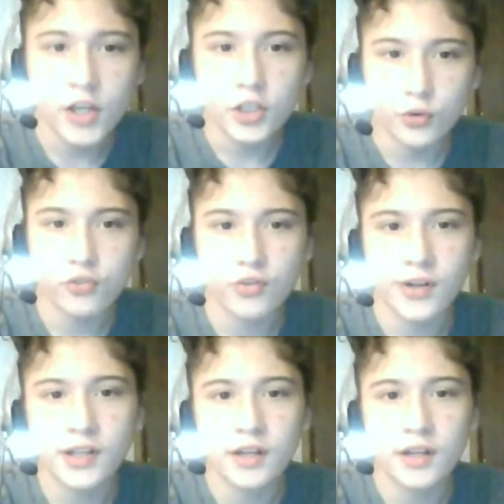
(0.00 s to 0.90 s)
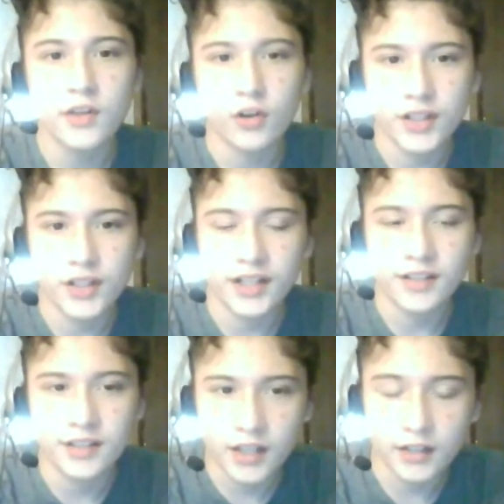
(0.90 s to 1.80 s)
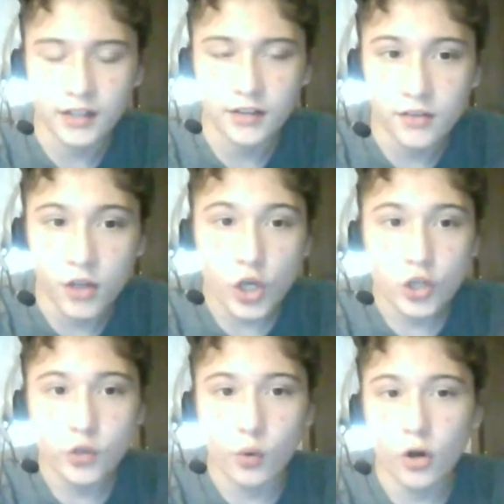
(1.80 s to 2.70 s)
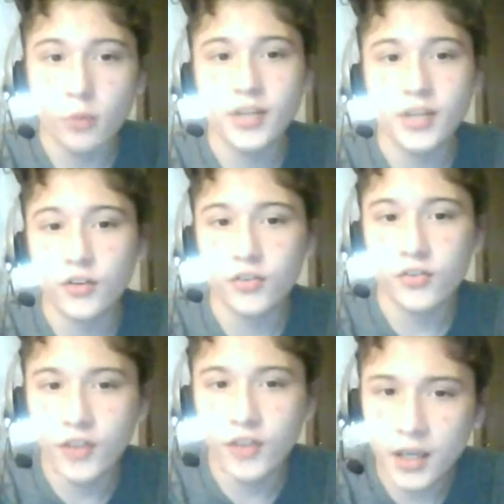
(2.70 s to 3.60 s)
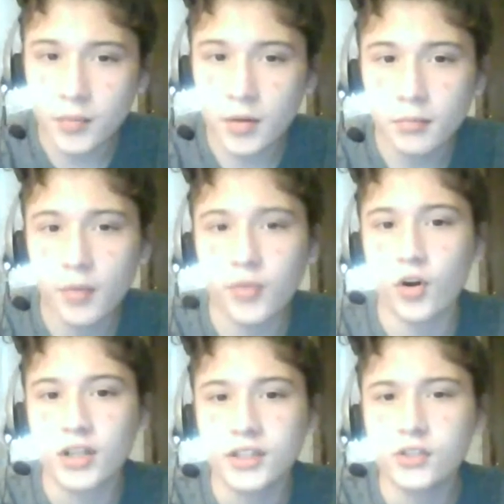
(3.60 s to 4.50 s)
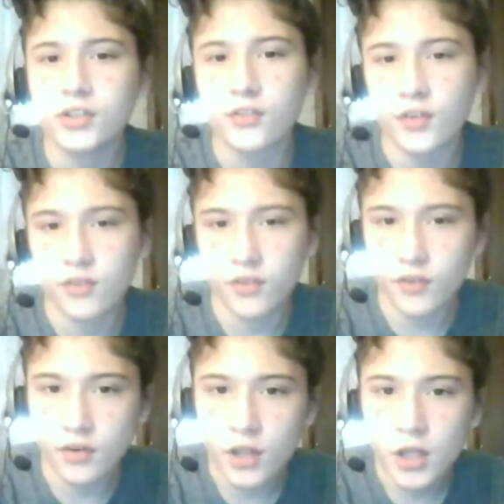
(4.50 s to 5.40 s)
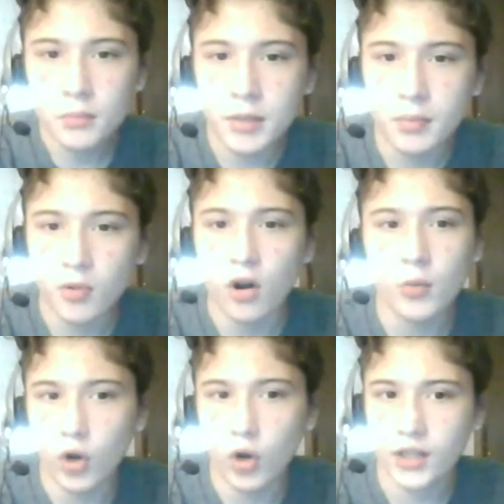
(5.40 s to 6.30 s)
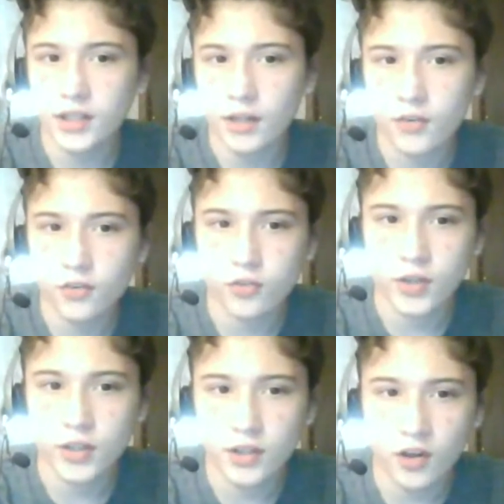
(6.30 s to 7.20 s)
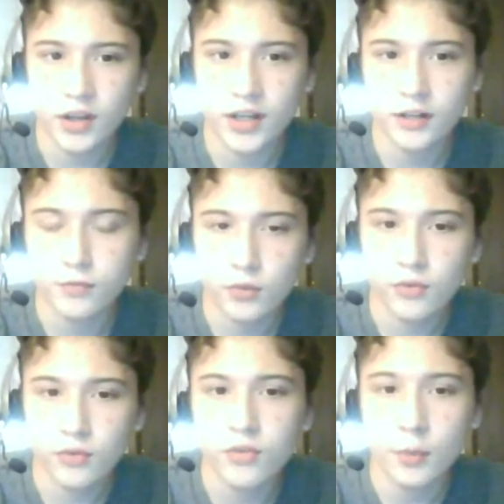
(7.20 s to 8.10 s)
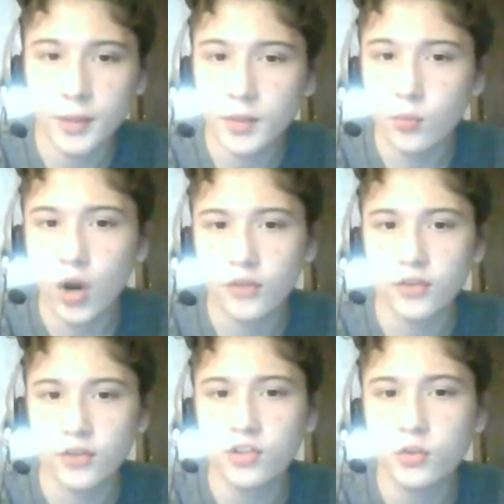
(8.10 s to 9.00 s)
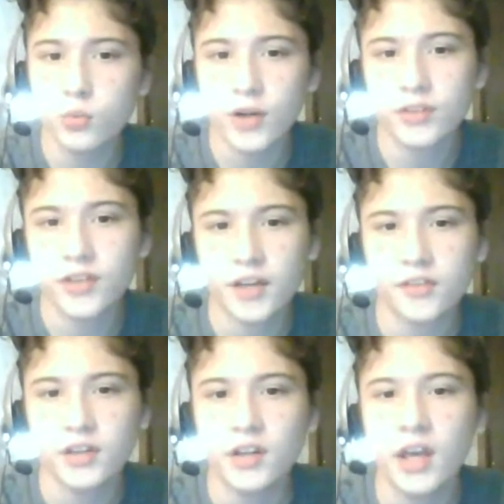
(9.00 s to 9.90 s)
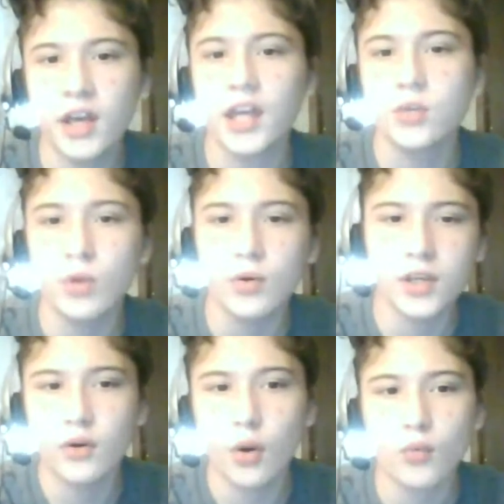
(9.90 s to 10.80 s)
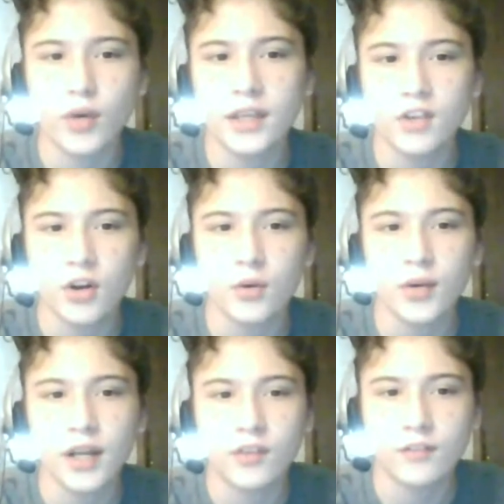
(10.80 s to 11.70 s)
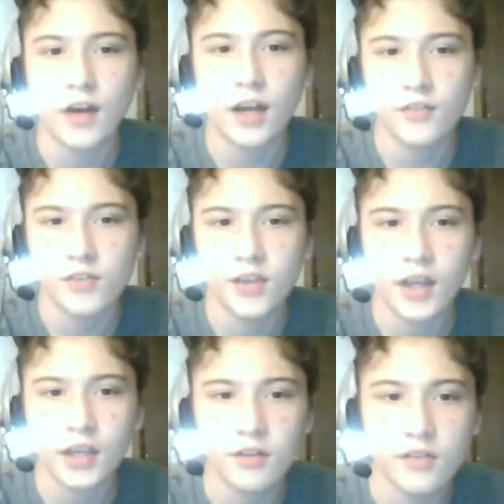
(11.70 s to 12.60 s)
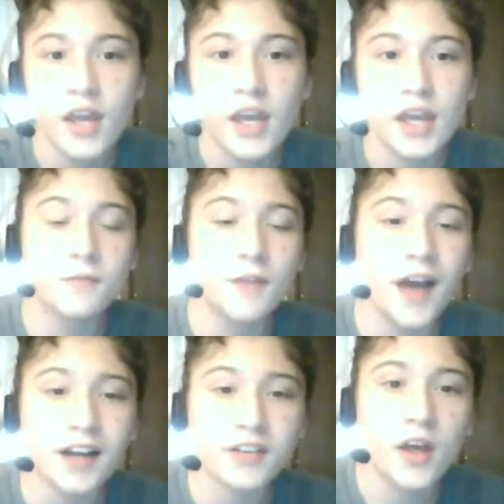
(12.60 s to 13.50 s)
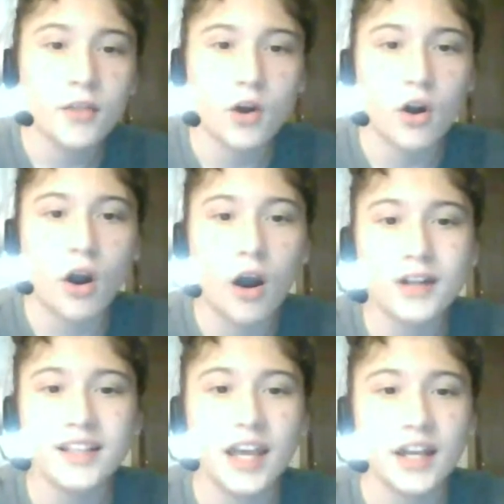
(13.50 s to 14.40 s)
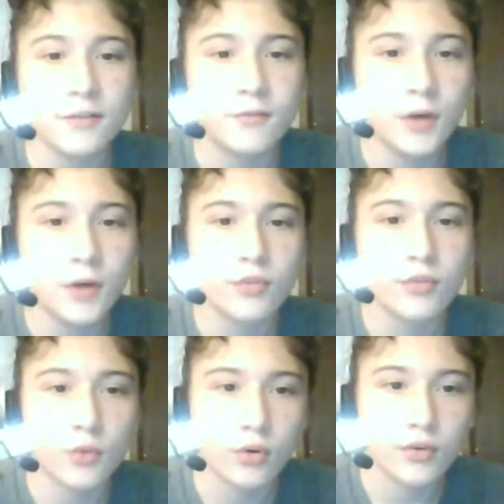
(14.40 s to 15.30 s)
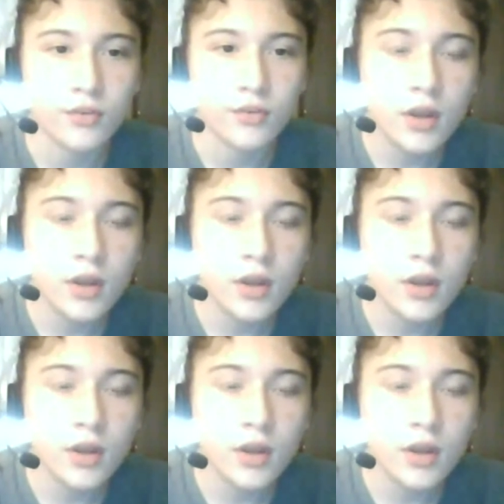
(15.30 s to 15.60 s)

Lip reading: you're stranded in the early 1990s. Your hometown looks the same, but there are little differences. People aren't walking down the street talking on phones. Nobody walks into you while texting, and you don't hear a ringtone every 5 seconds. In fact, there are hardly any phone stores.